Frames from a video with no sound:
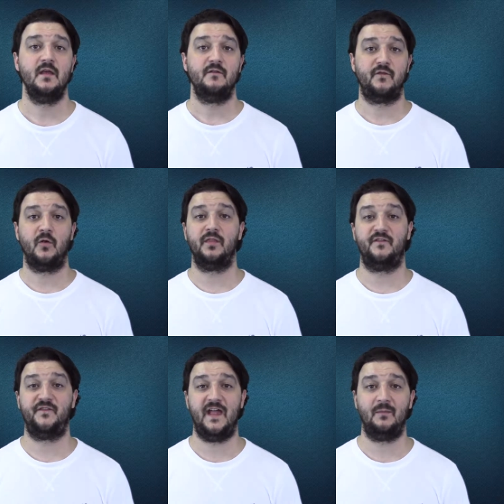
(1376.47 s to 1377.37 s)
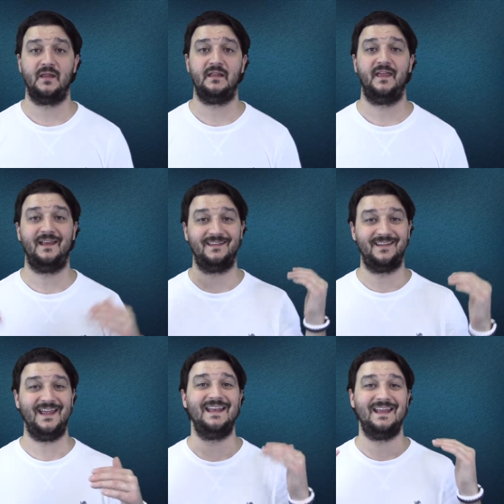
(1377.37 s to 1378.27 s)
for the family that is
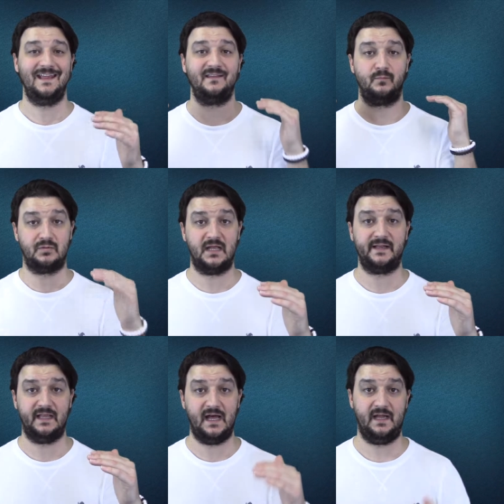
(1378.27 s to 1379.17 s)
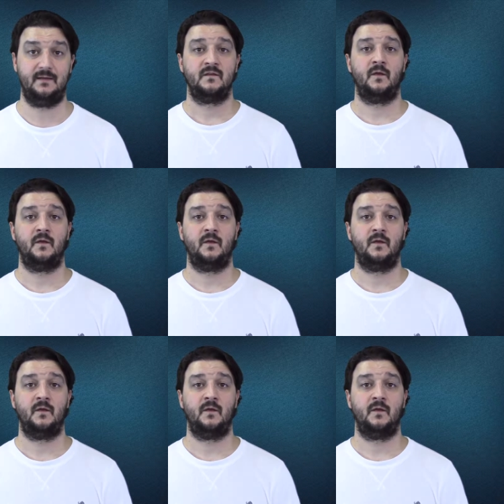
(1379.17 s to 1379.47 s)
in his bloodline.